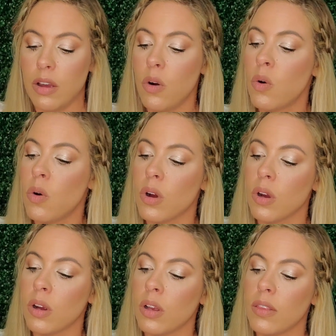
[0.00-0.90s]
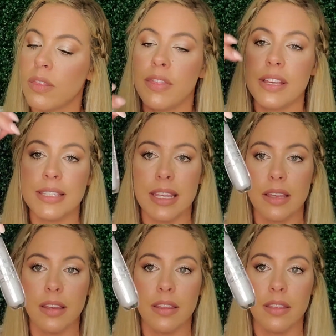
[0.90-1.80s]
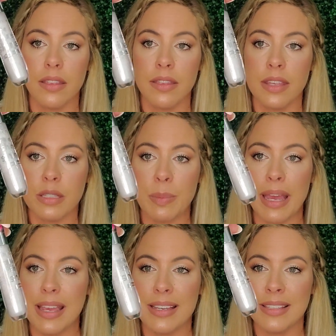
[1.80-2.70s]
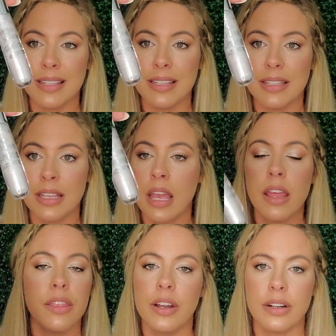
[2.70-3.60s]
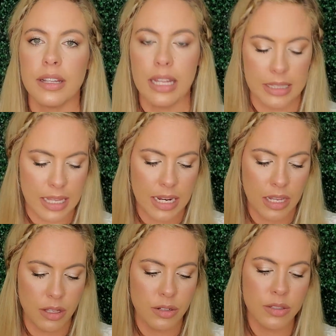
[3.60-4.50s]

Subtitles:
Or this by Essence, they're not like that either.